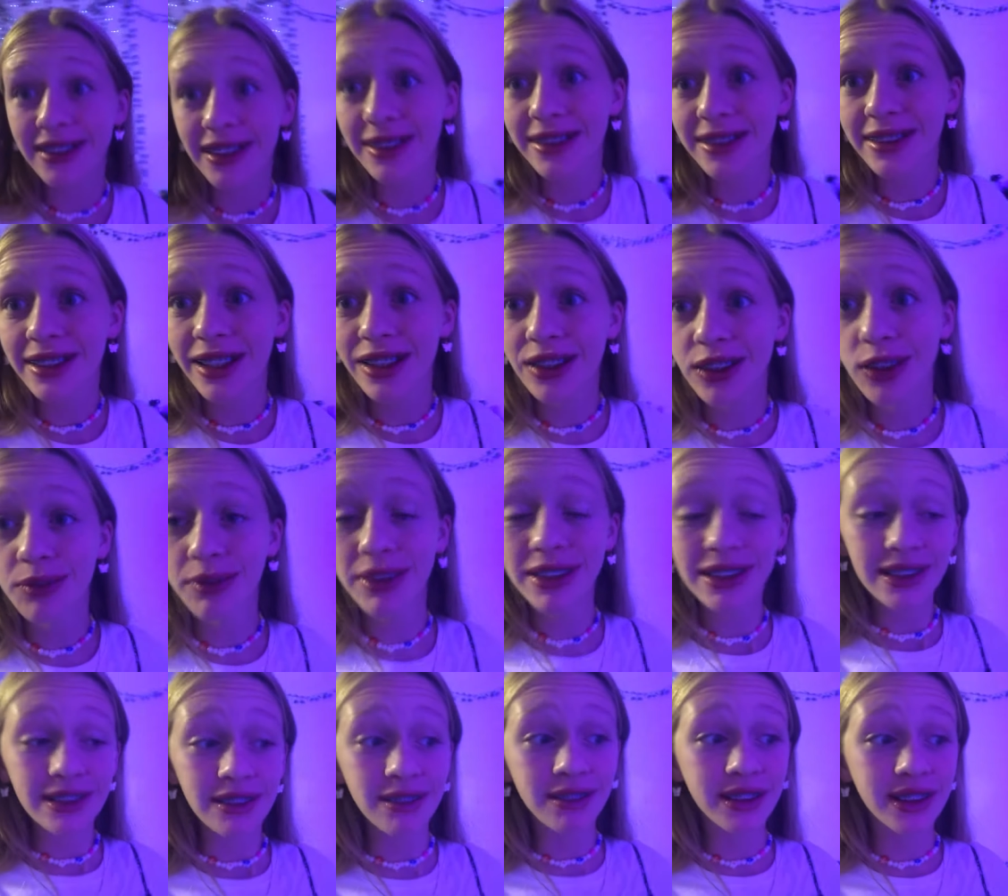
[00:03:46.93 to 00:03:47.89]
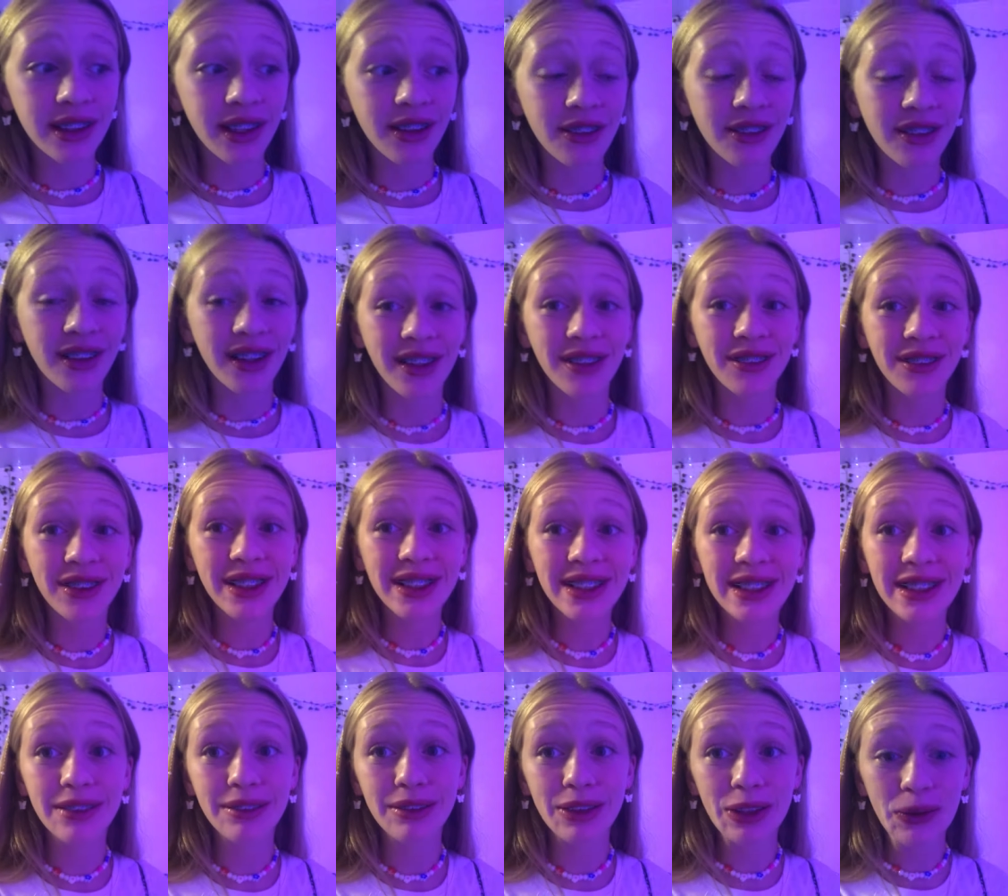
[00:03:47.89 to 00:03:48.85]
I was getting all my stuff together and I realized
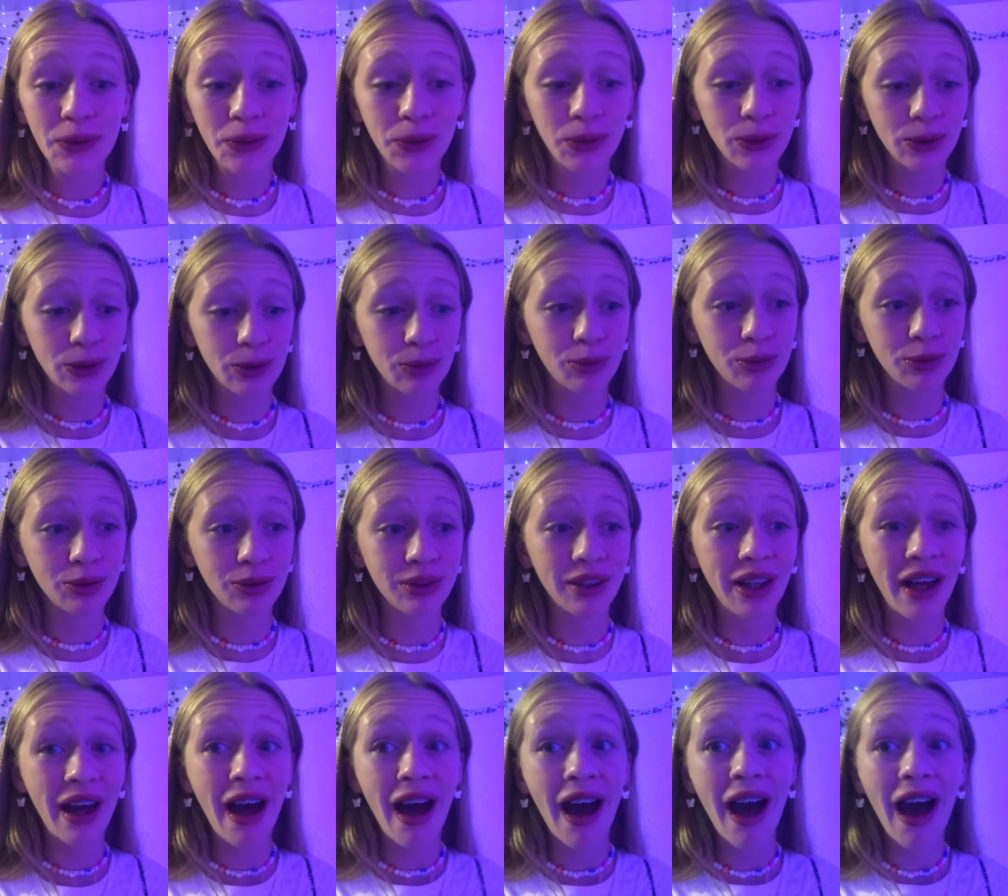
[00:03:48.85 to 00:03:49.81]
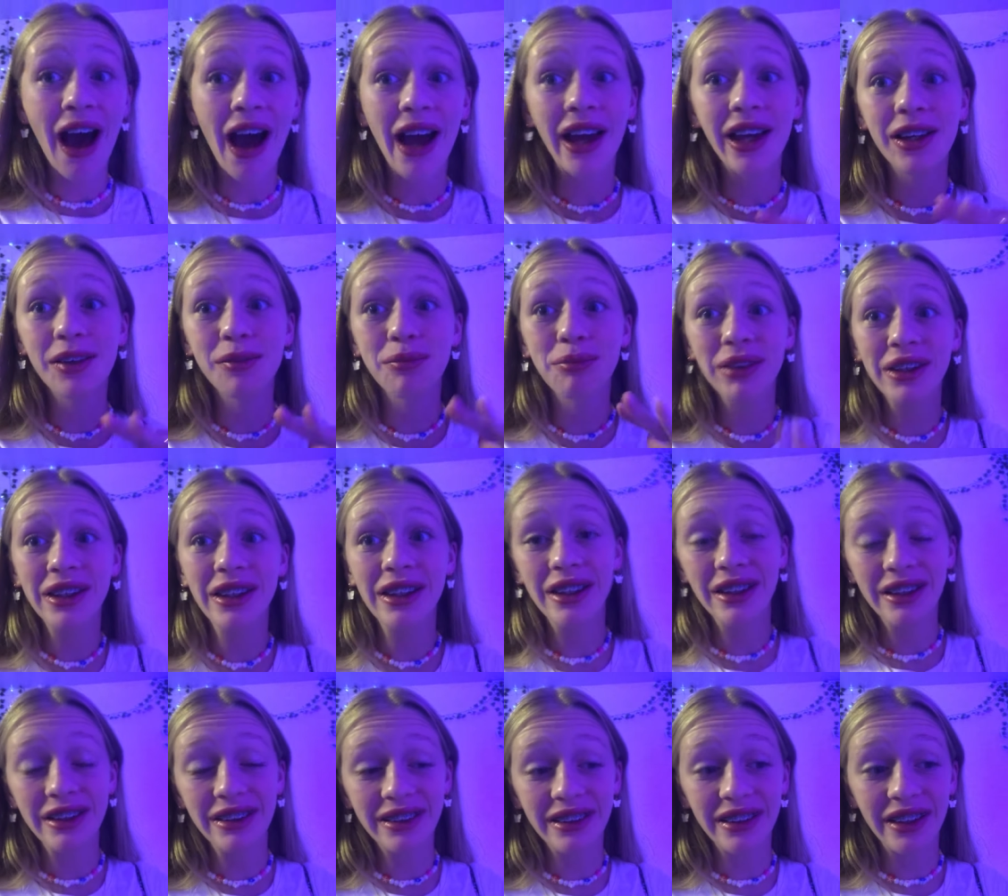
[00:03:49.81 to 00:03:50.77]
something horrible. I have
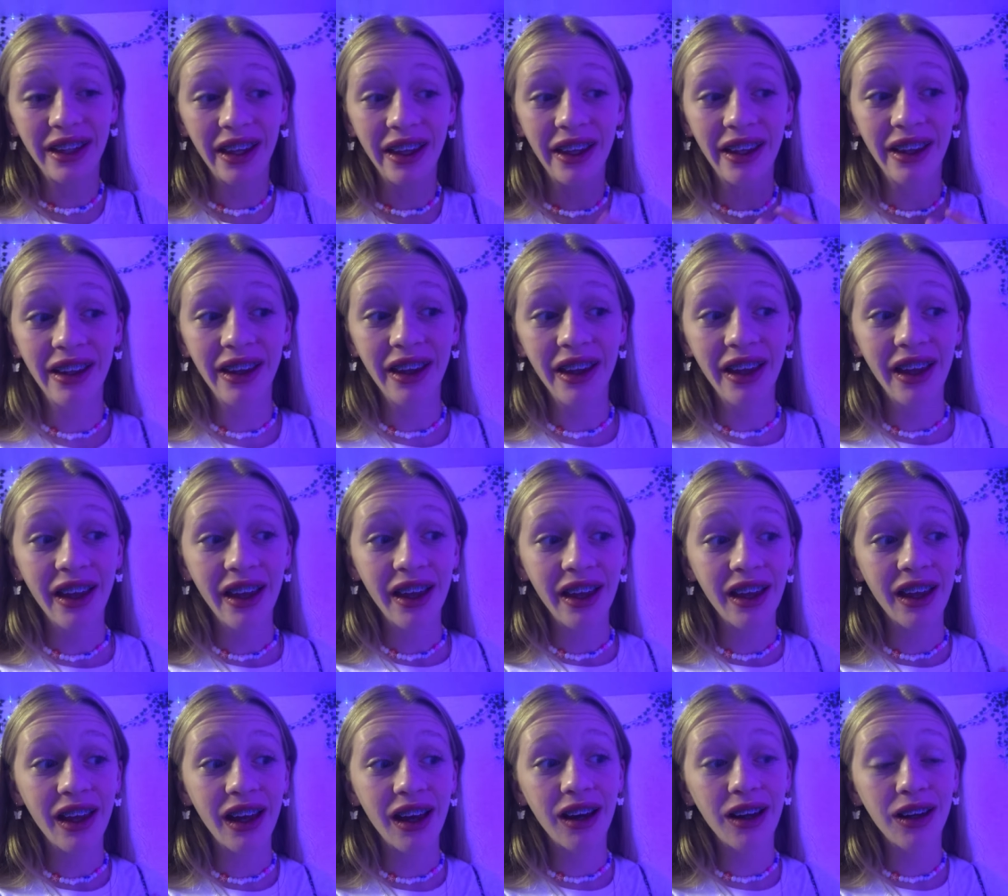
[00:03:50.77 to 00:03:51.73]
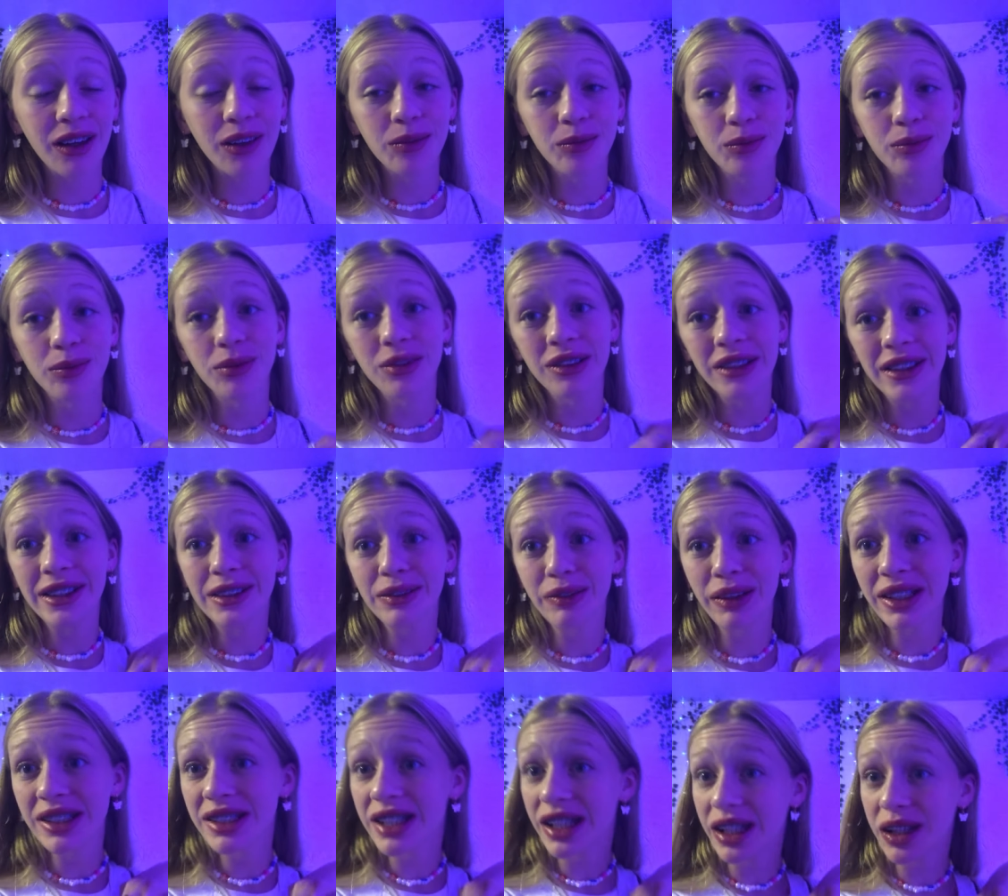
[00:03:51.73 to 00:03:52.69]
PE today. Um, it's my
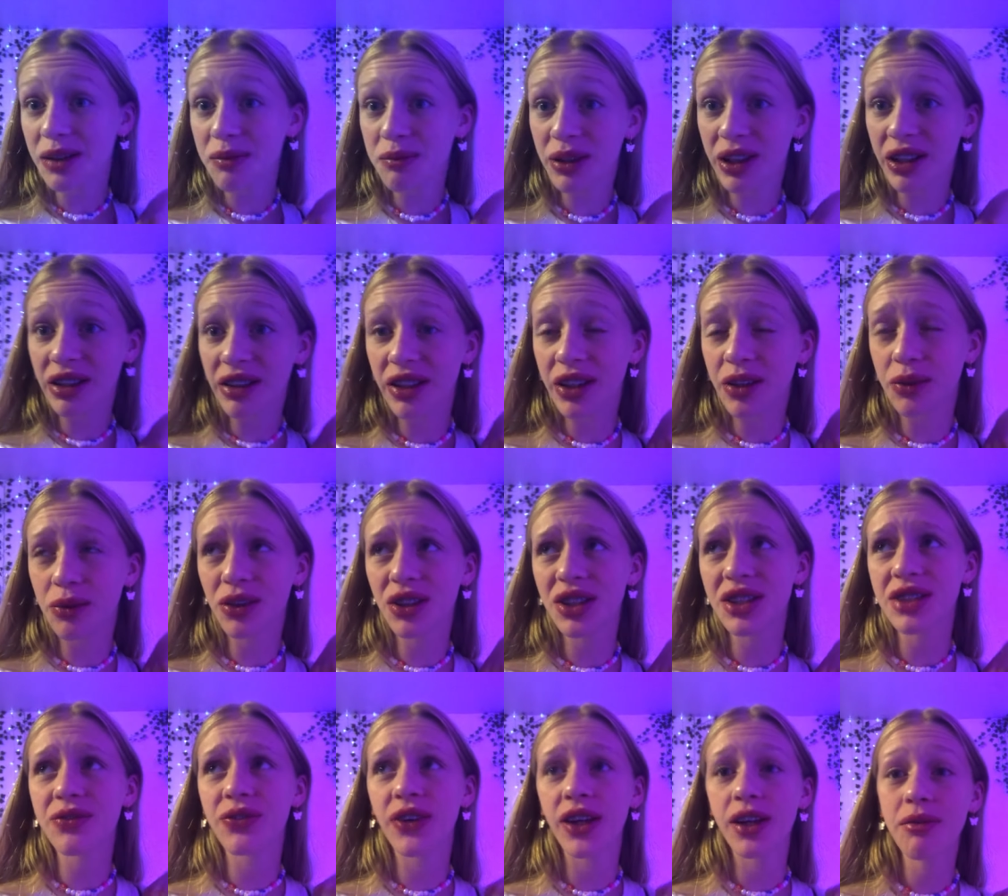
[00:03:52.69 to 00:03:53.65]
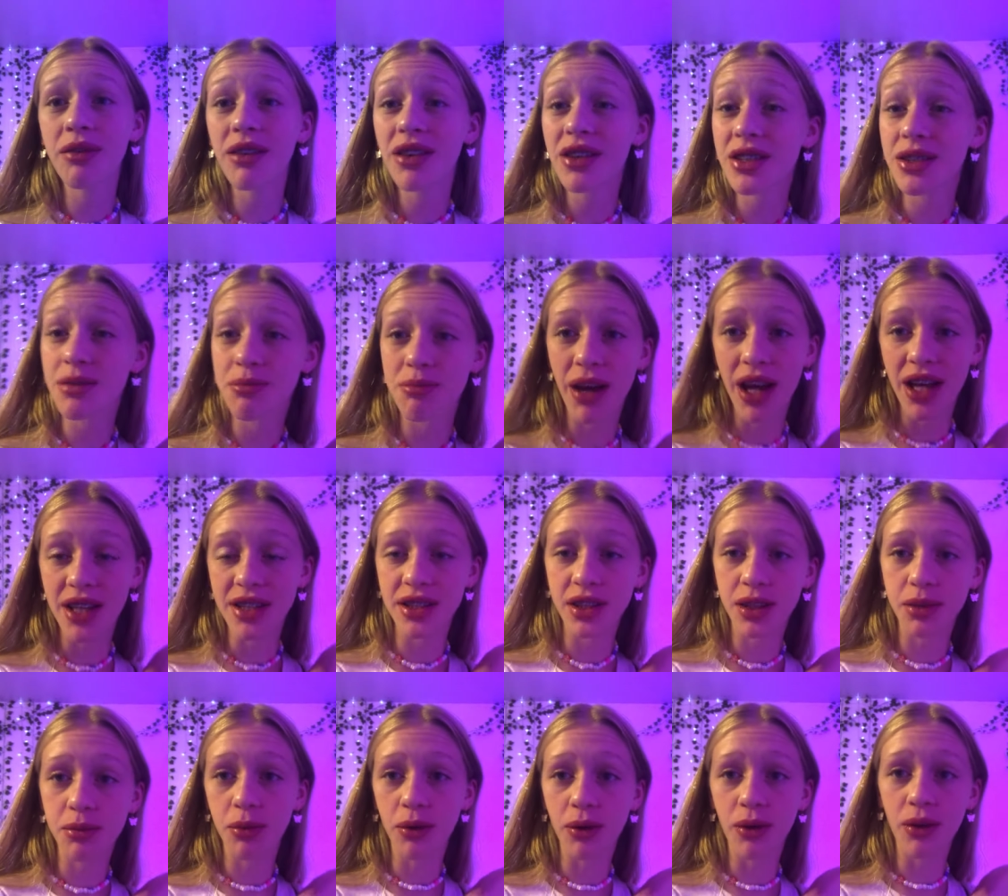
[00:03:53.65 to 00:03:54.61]
second period. Well, it's fundamentals of
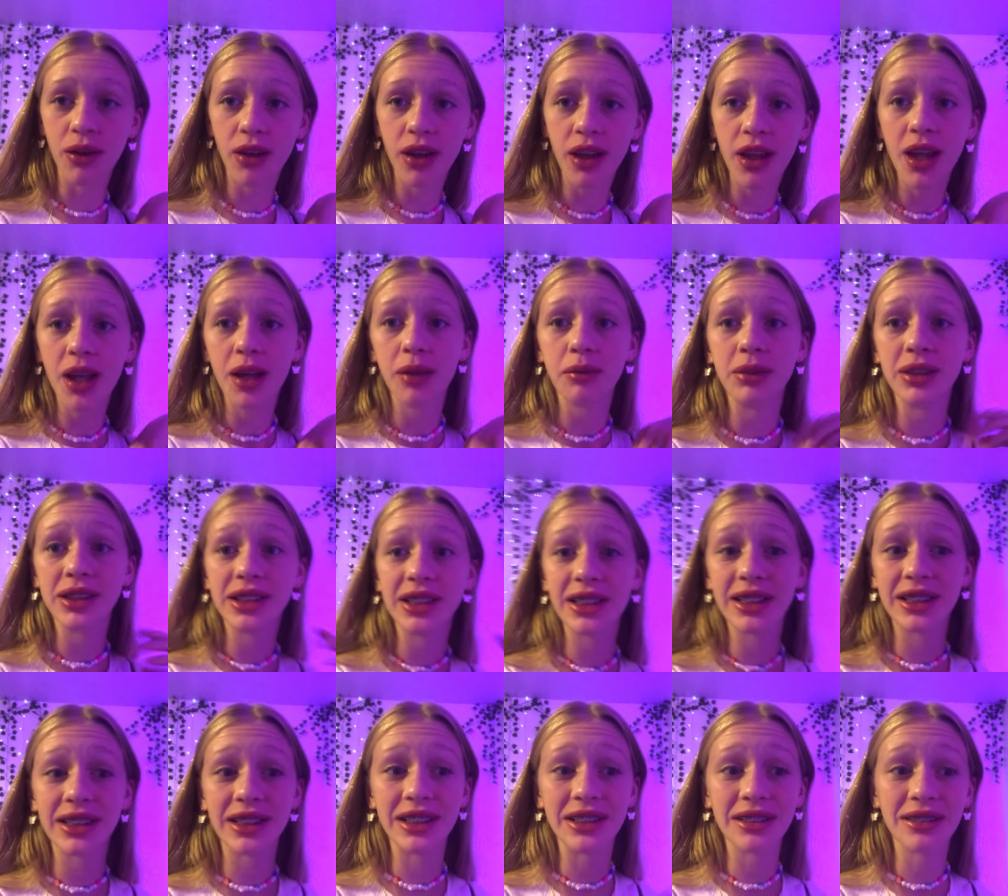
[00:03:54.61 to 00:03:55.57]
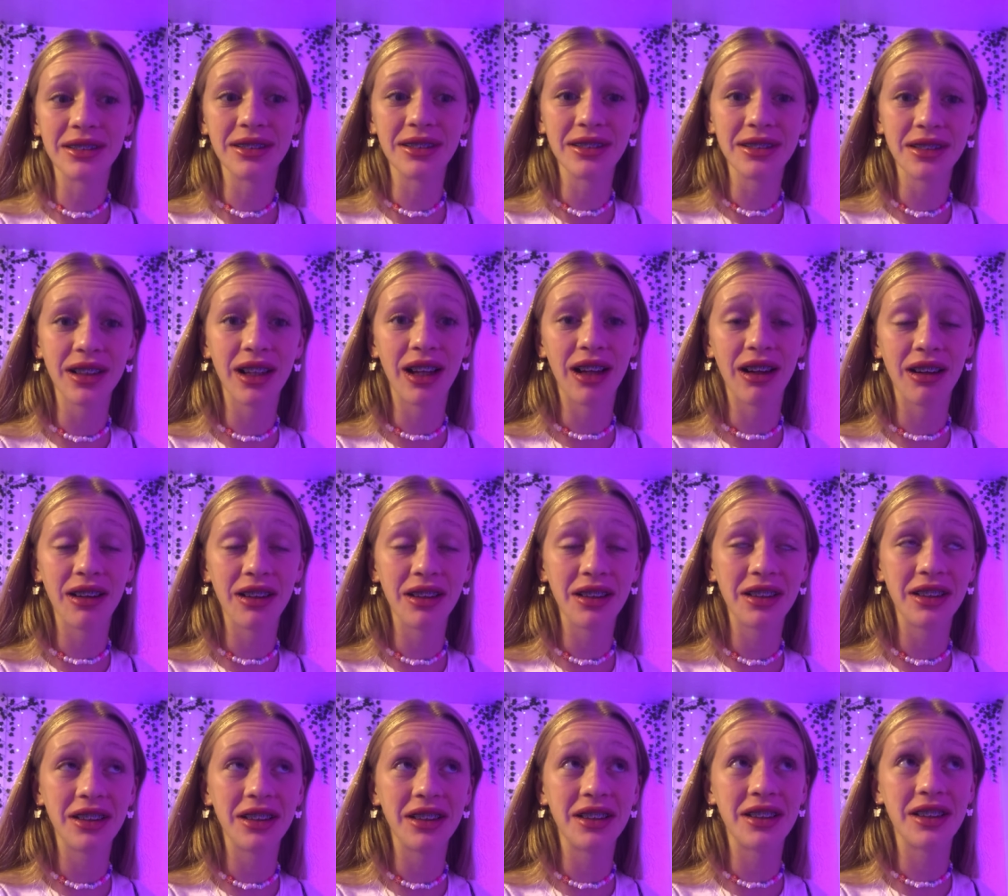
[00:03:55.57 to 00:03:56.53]
basketball, but still,
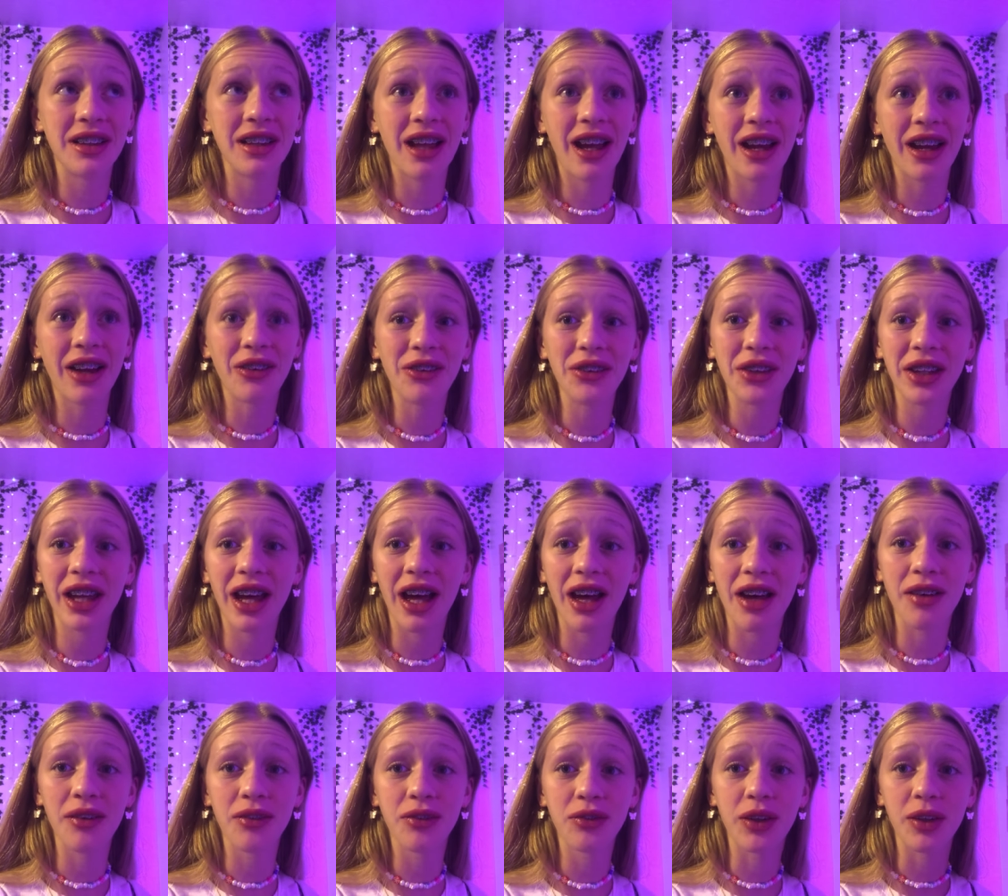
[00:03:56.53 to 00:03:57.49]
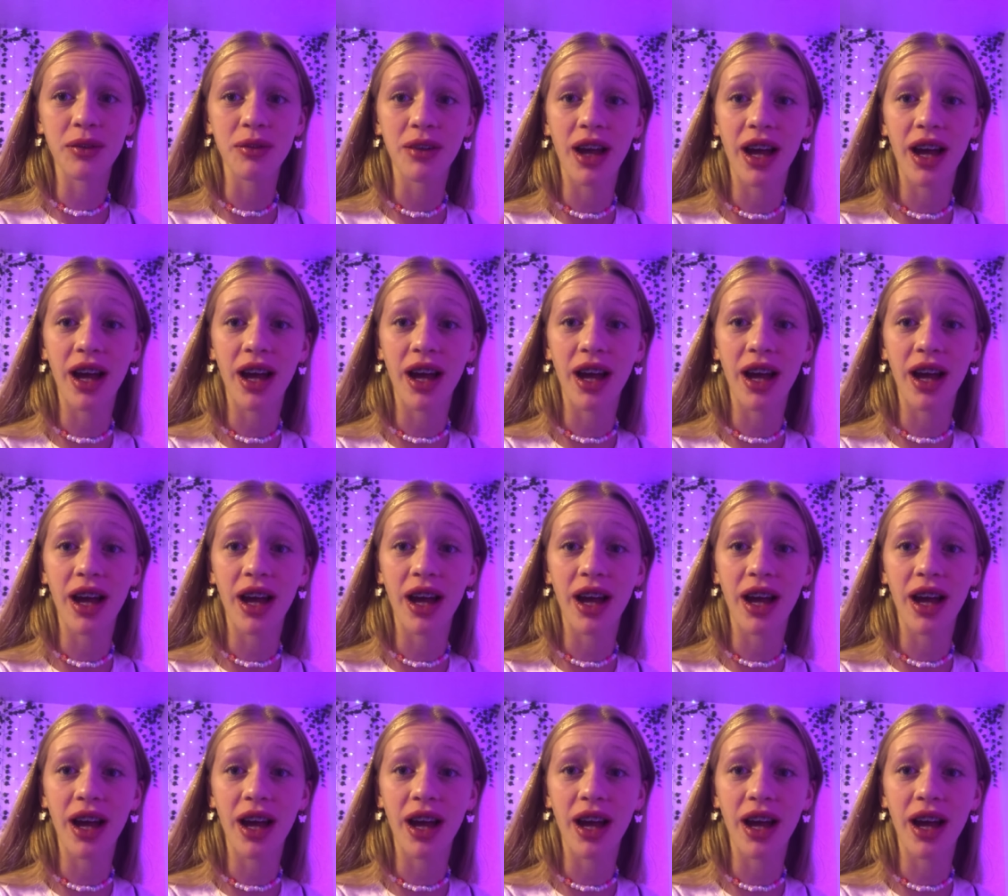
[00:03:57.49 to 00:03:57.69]
it, I only have fun.